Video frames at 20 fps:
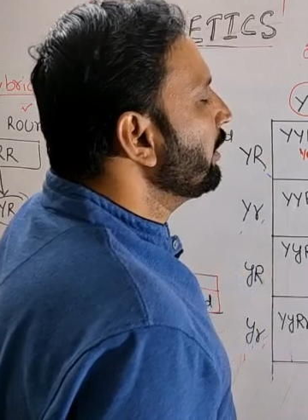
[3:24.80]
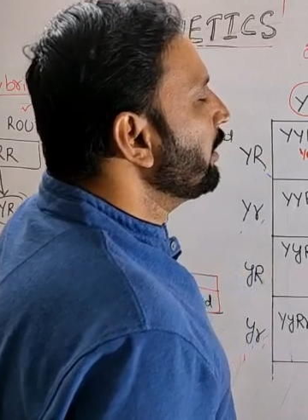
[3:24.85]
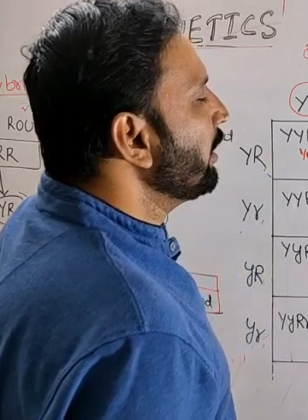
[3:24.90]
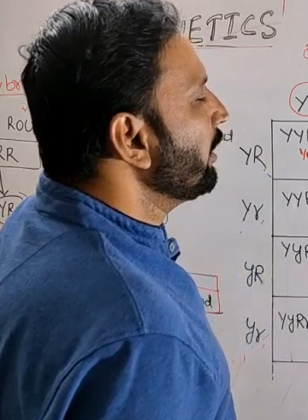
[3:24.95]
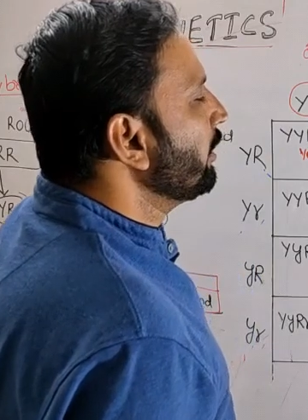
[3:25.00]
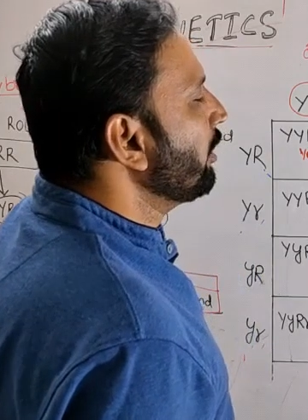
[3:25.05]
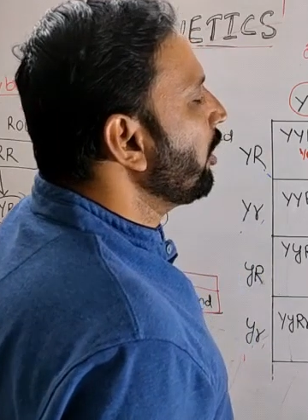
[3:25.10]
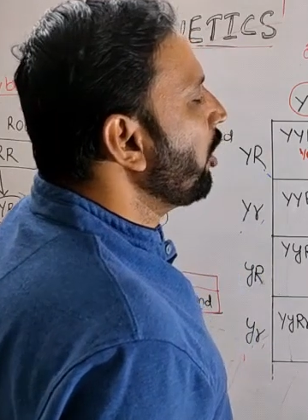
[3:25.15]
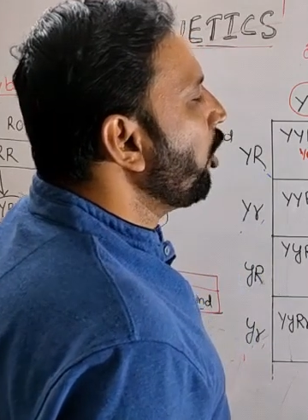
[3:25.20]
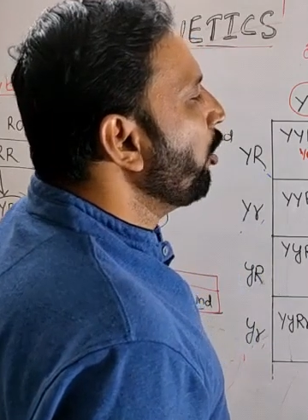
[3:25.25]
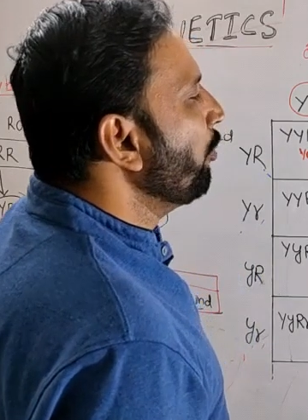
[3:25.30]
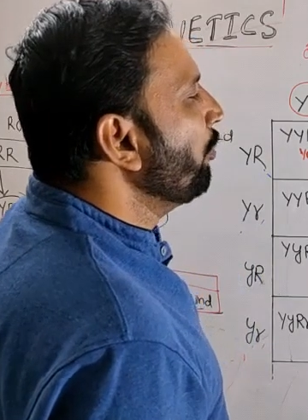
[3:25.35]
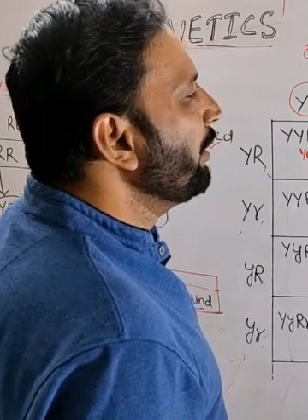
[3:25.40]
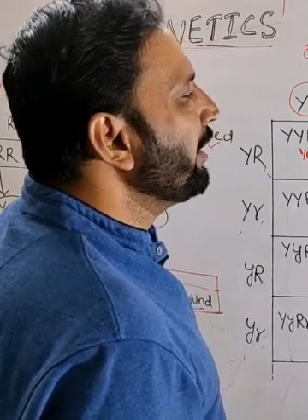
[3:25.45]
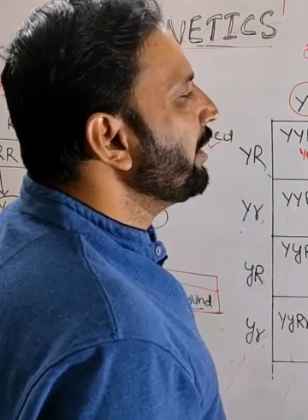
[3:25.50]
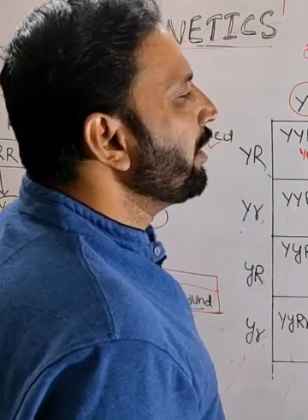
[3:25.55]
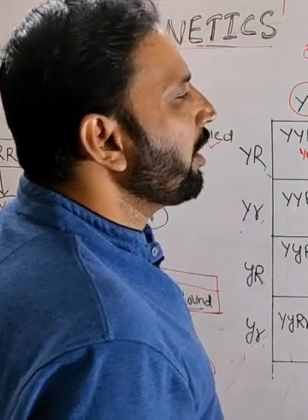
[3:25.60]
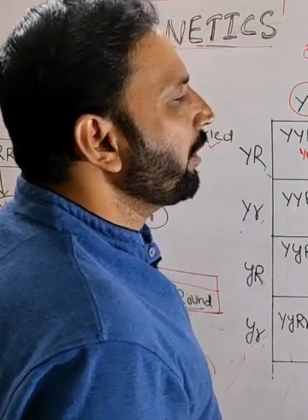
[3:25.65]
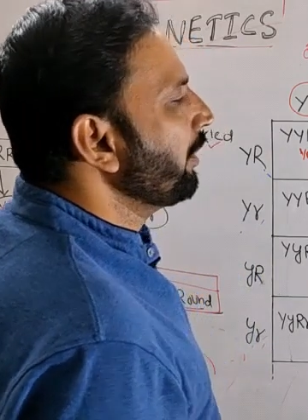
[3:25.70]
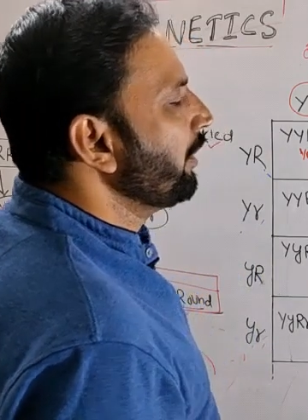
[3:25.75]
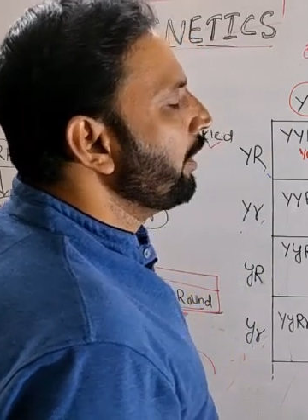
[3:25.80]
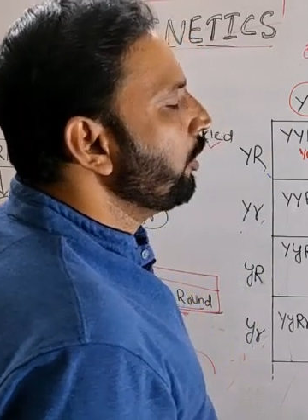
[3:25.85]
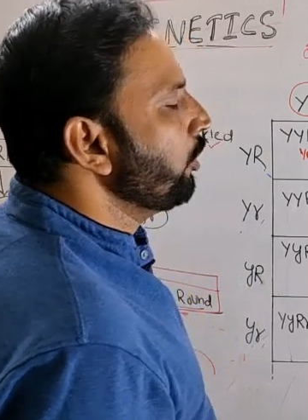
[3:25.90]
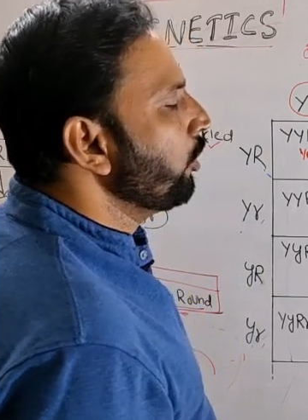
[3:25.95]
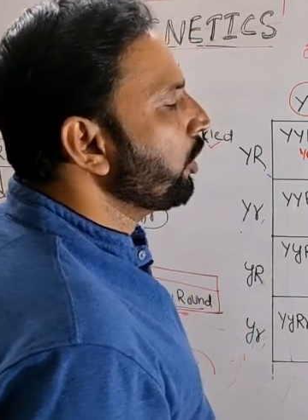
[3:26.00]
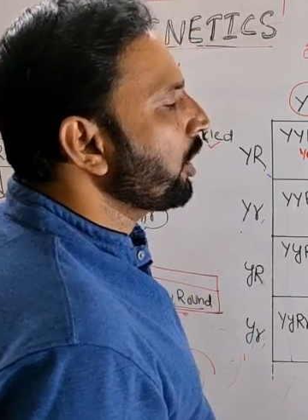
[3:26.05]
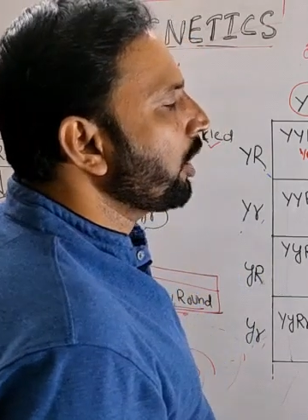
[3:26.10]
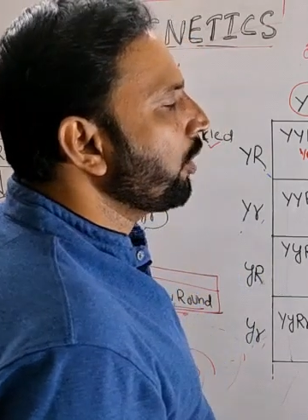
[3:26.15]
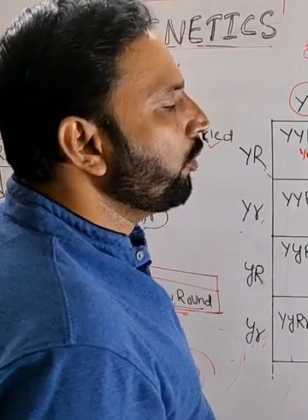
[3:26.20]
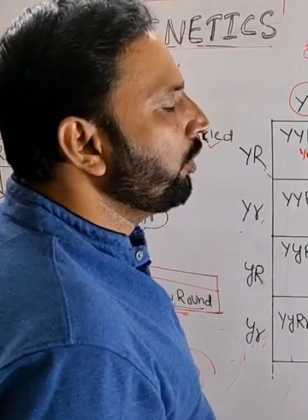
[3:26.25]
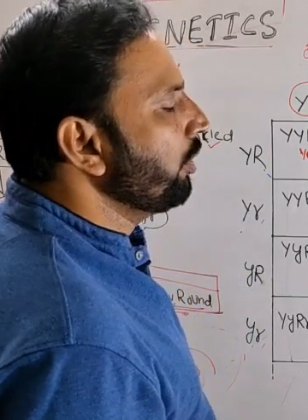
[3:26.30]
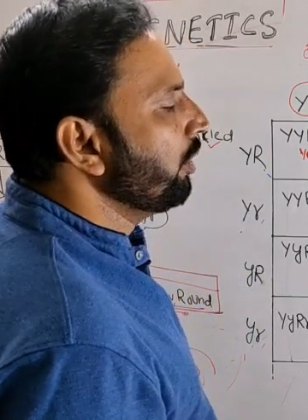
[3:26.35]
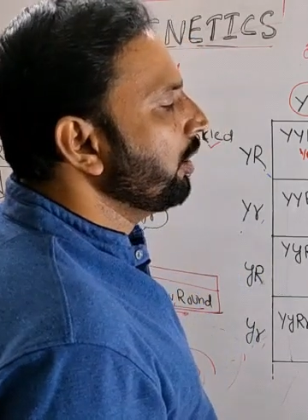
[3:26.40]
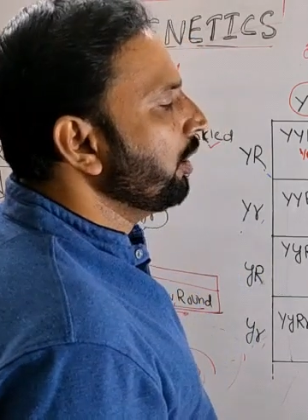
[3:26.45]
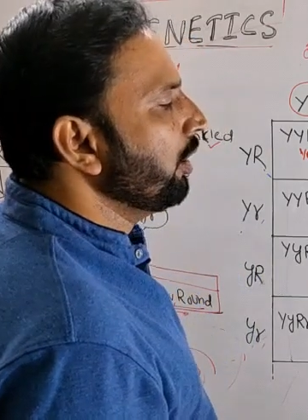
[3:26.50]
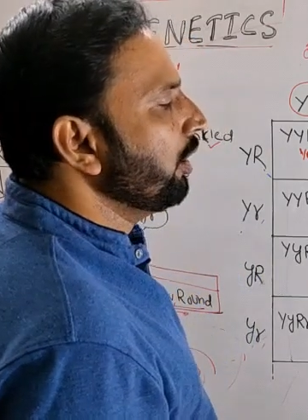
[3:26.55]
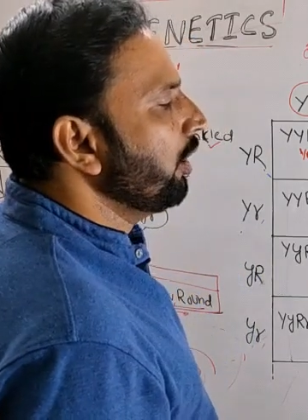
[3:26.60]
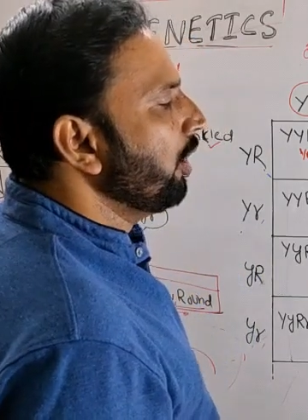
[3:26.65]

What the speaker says: In that, how many are yellow round?